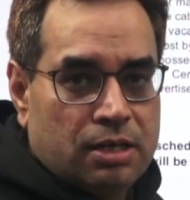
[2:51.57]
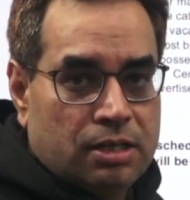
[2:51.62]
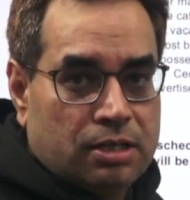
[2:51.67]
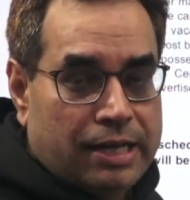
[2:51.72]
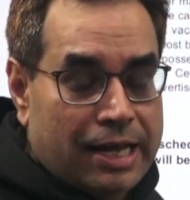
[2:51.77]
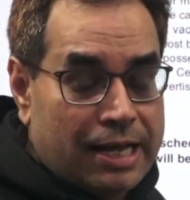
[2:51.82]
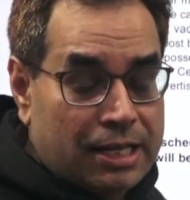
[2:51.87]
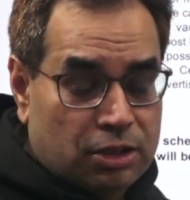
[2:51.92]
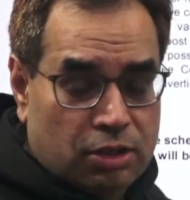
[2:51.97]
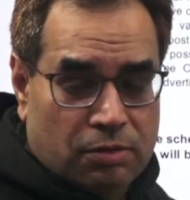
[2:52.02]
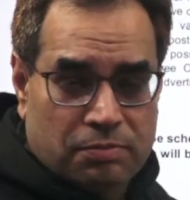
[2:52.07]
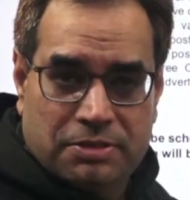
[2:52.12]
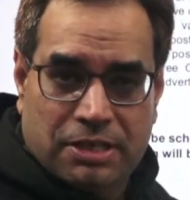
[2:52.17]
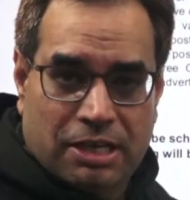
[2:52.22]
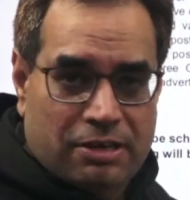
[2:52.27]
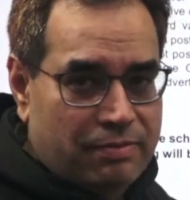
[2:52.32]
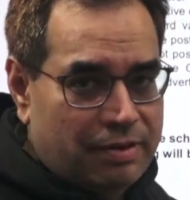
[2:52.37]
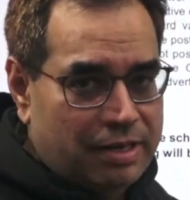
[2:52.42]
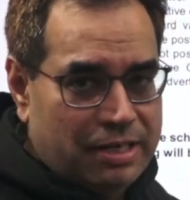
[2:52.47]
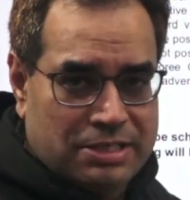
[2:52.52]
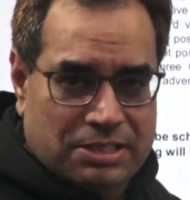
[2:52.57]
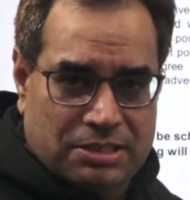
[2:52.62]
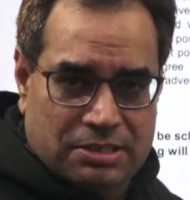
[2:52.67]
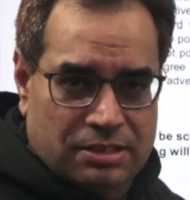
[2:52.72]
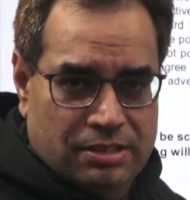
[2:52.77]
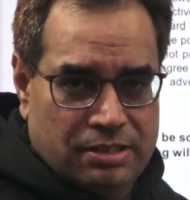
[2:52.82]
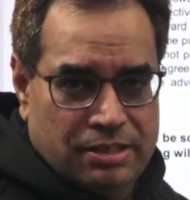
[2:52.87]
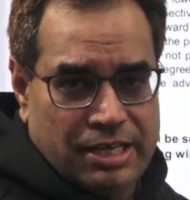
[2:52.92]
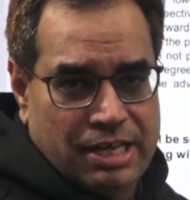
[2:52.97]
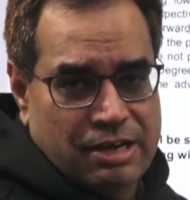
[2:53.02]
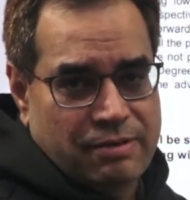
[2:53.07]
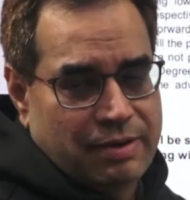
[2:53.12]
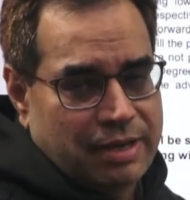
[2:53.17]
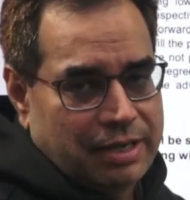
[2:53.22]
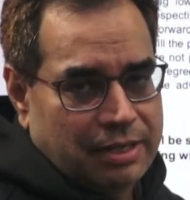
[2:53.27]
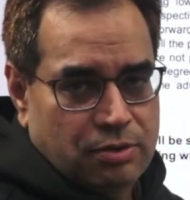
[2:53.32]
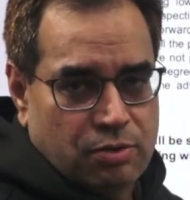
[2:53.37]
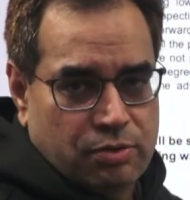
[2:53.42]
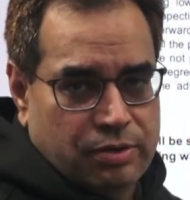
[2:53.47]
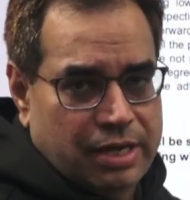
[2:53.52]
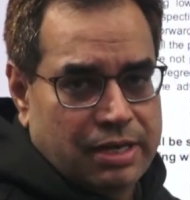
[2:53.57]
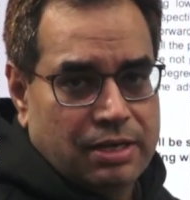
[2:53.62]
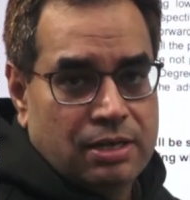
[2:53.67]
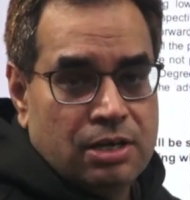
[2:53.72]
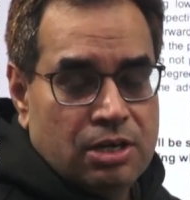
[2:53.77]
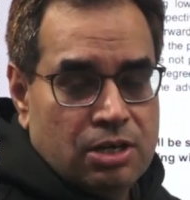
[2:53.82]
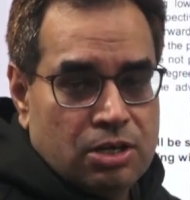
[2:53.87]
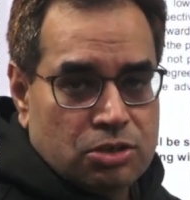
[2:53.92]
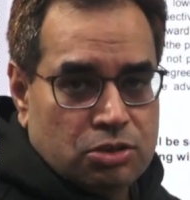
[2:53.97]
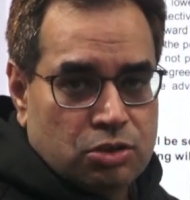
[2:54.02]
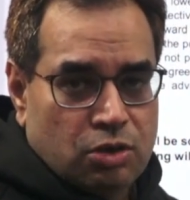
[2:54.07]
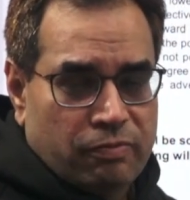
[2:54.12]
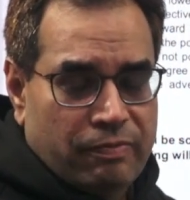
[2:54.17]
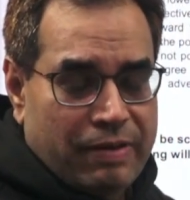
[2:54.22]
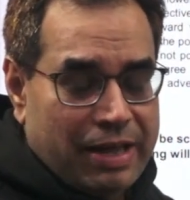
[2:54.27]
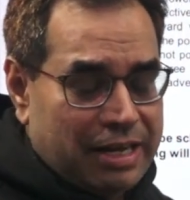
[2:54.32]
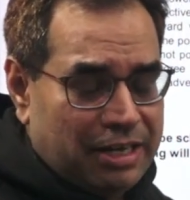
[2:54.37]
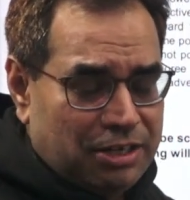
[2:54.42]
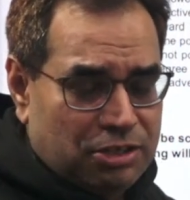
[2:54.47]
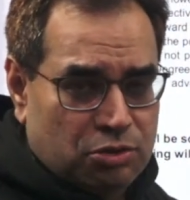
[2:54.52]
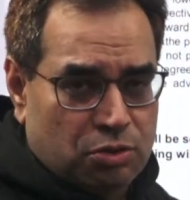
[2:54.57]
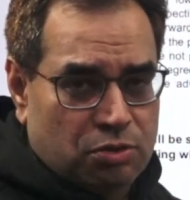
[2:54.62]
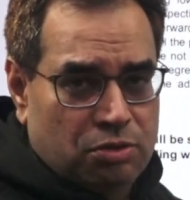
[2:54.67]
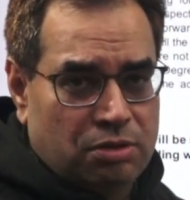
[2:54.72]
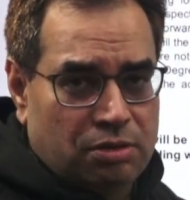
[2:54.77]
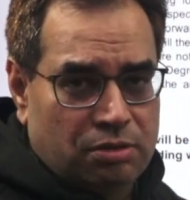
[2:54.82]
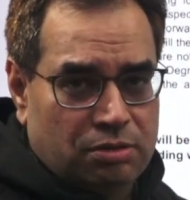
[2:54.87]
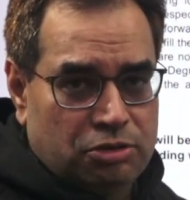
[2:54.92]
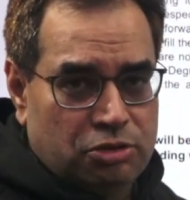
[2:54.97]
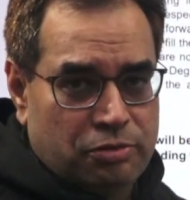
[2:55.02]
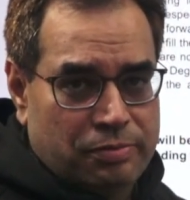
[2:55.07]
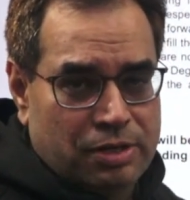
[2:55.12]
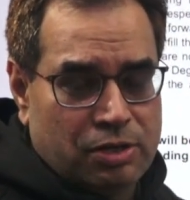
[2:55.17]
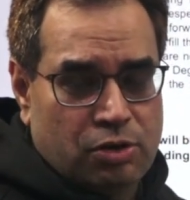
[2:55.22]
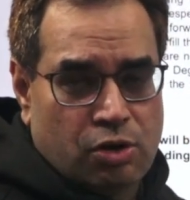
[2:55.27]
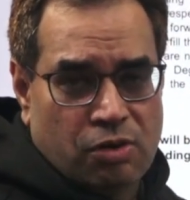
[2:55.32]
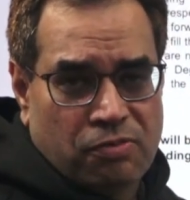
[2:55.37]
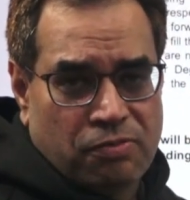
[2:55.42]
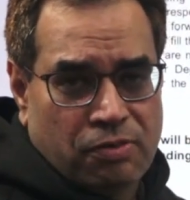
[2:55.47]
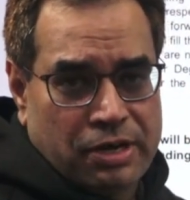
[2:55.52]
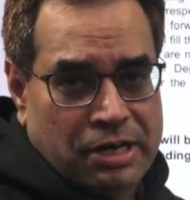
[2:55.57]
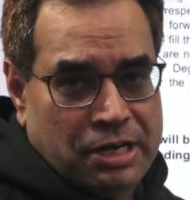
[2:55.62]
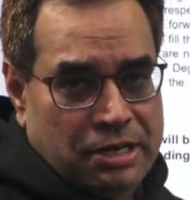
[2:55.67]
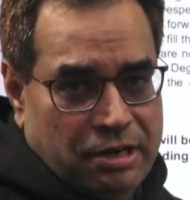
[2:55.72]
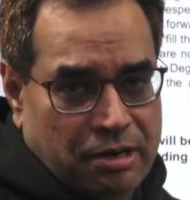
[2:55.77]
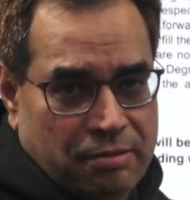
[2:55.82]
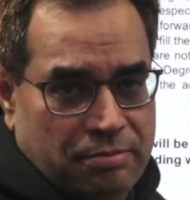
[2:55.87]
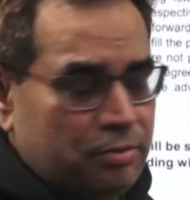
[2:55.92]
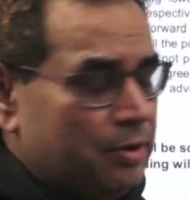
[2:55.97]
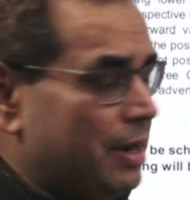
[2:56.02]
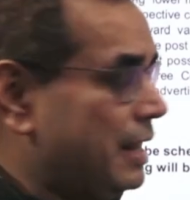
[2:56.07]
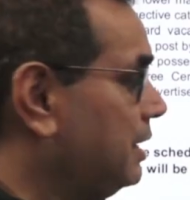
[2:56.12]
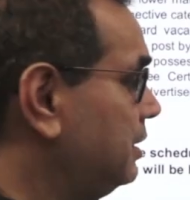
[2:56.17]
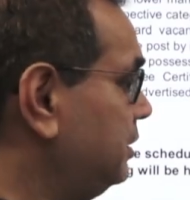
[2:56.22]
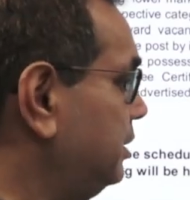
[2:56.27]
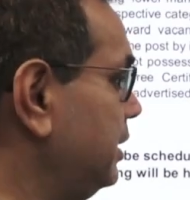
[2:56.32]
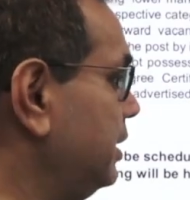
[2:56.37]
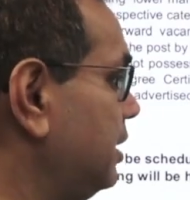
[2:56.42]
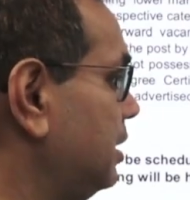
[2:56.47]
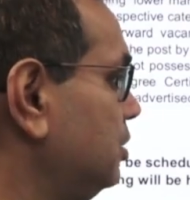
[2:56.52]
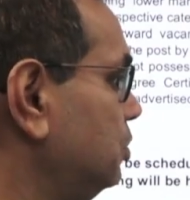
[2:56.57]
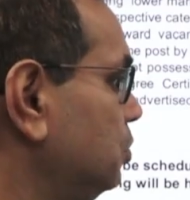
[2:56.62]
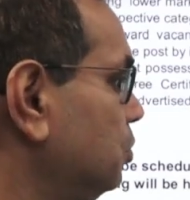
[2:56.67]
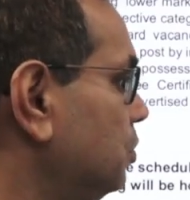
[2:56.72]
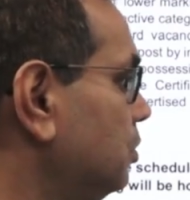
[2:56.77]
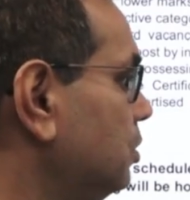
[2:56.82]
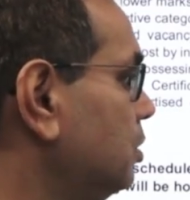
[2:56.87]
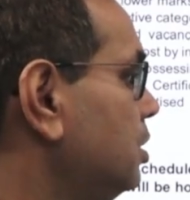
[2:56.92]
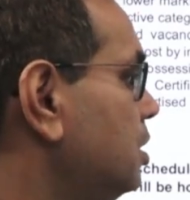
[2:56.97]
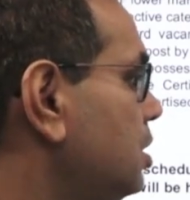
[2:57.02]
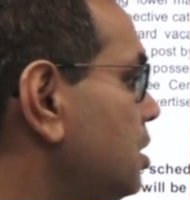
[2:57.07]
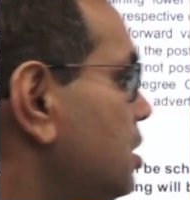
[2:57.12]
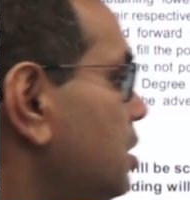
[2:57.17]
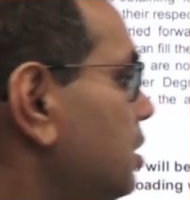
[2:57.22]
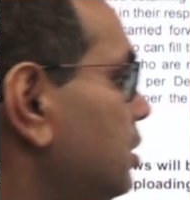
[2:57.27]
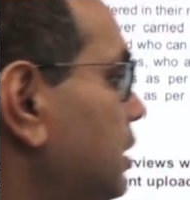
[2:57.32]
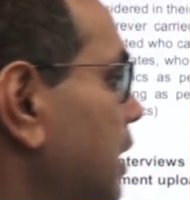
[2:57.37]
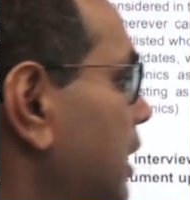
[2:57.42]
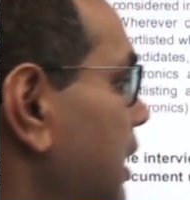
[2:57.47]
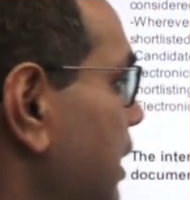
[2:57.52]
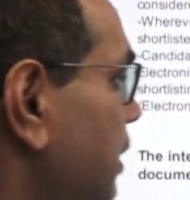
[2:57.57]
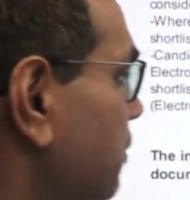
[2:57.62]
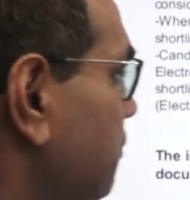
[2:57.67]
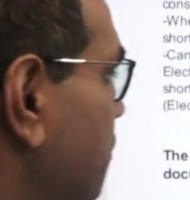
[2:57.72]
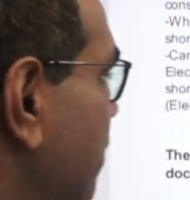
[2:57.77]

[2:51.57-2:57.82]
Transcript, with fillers: 10th of January is nearby okay so very soon you will go for interview at Dehradun the link